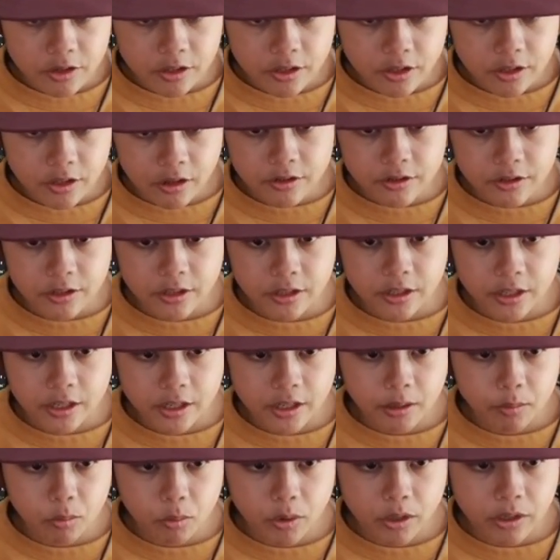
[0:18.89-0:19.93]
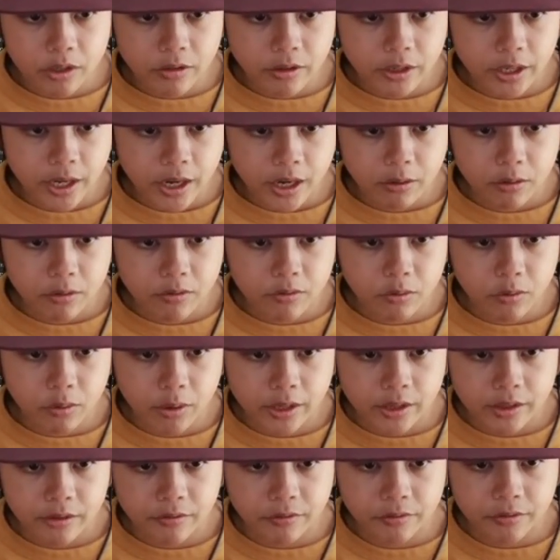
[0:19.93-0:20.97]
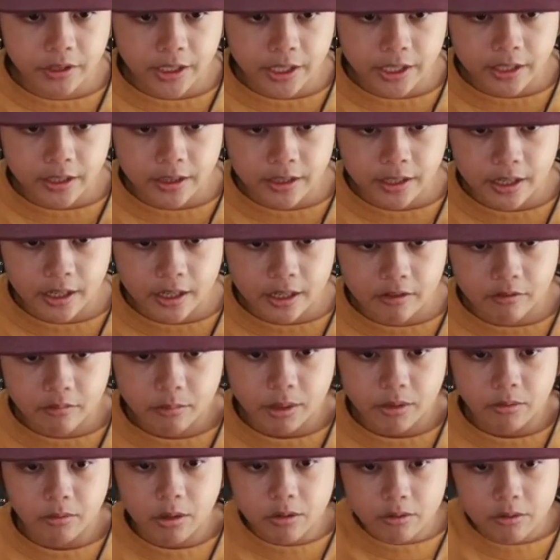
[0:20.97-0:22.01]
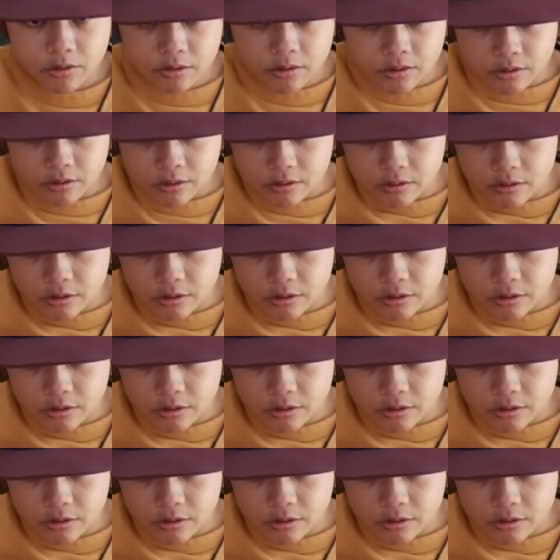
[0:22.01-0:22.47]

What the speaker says: Artisan, and I'm wondering how to avoid the flick at the end of my roast.